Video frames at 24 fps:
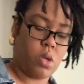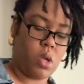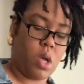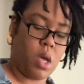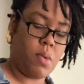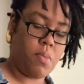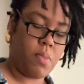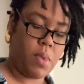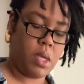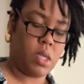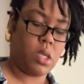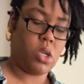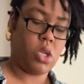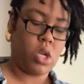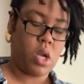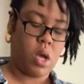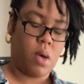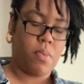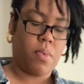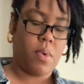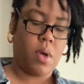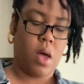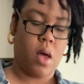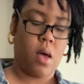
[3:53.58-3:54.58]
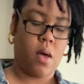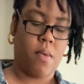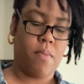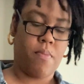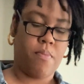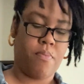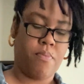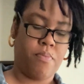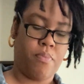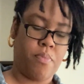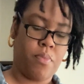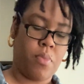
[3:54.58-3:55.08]
it makes the job
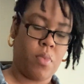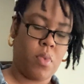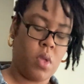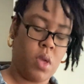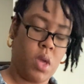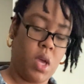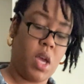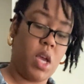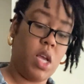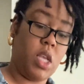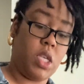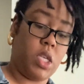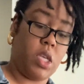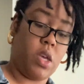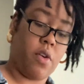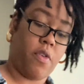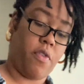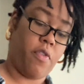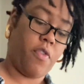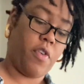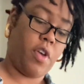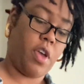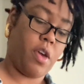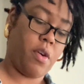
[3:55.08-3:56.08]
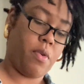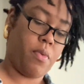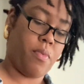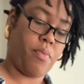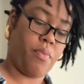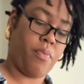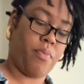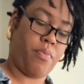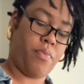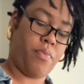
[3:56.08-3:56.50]
easier for you.